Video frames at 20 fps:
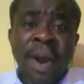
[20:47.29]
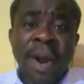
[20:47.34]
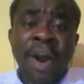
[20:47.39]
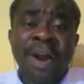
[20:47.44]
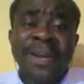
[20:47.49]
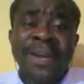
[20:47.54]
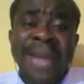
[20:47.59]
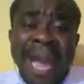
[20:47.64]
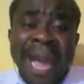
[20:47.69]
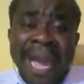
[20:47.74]

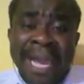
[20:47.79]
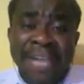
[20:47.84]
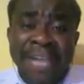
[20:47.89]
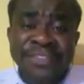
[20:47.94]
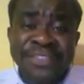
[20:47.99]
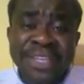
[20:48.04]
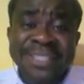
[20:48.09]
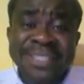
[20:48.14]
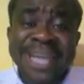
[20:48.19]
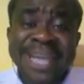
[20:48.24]
under
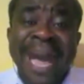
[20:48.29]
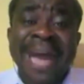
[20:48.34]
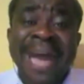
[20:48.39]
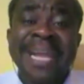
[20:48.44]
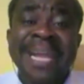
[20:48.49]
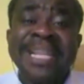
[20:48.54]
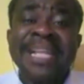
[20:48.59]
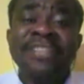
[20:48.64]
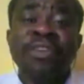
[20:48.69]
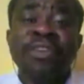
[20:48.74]
IAS 8,
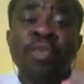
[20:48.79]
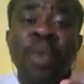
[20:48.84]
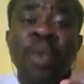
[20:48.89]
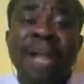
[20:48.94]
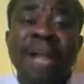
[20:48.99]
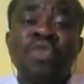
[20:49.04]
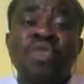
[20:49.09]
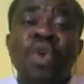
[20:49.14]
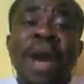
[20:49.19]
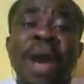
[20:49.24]
an entity is
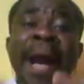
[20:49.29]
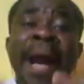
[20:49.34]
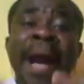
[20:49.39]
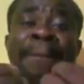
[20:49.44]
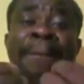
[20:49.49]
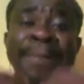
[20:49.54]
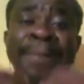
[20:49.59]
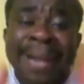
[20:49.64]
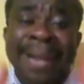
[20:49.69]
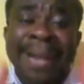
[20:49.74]
required to
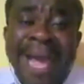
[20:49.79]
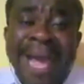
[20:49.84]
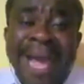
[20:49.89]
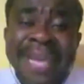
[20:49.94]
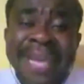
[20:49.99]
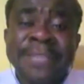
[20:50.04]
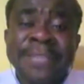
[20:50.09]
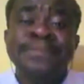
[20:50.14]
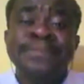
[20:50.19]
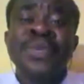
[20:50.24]

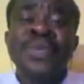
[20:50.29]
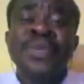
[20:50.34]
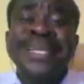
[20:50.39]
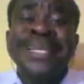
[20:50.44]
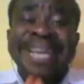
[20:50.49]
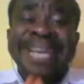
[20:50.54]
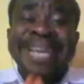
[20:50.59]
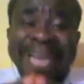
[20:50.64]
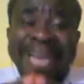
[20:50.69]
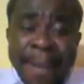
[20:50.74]
apply
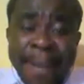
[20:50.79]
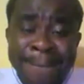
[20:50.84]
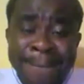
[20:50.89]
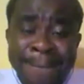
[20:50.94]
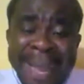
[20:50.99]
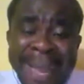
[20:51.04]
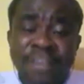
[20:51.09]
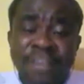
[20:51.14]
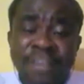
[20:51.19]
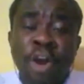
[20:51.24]
the
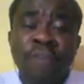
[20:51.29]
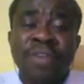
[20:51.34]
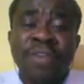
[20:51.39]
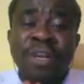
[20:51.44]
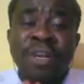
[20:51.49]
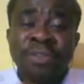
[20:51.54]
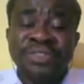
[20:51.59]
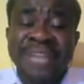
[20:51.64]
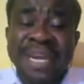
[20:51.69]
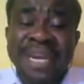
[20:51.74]
impact of the
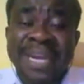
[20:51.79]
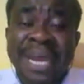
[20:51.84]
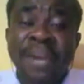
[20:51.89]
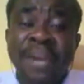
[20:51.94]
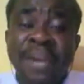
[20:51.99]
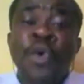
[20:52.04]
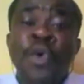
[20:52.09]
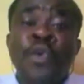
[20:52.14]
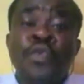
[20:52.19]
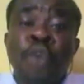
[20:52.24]
new standard
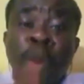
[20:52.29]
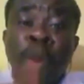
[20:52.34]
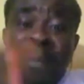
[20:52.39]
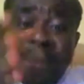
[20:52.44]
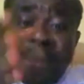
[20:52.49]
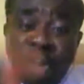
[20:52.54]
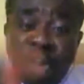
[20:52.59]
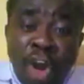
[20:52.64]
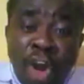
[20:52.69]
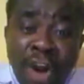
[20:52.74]
from
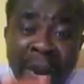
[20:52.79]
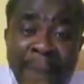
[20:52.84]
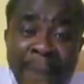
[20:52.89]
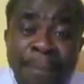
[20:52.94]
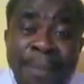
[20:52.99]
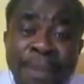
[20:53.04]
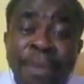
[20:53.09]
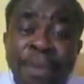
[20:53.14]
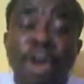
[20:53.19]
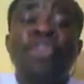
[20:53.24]
the
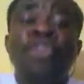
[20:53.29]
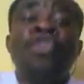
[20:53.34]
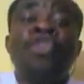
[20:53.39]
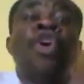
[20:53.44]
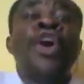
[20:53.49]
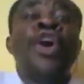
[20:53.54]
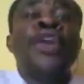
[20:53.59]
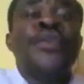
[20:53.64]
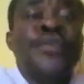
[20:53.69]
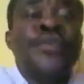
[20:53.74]
current period
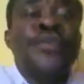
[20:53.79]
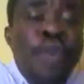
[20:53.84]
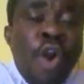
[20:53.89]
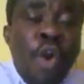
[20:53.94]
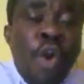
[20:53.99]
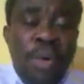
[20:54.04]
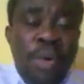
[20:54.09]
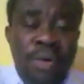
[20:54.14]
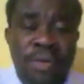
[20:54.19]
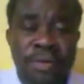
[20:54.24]
going
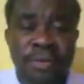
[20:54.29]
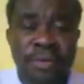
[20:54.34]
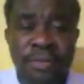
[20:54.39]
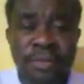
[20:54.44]
forward.